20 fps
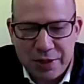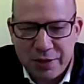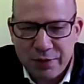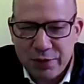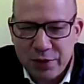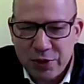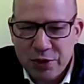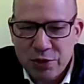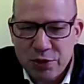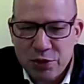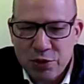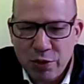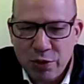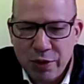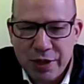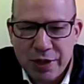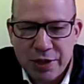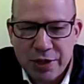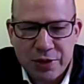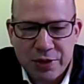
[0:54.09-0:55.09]
nice of you to
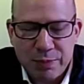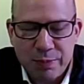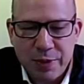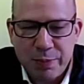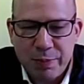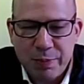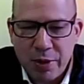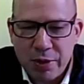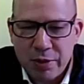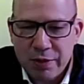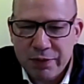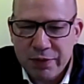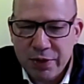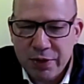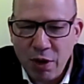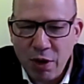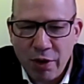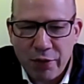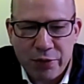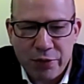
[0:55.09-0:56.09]
join us and be part of
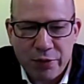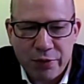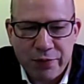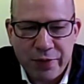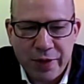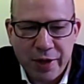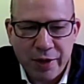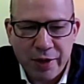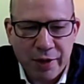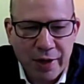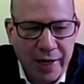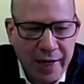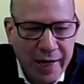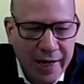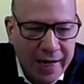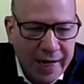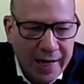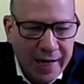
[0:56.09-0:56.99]
the author fair.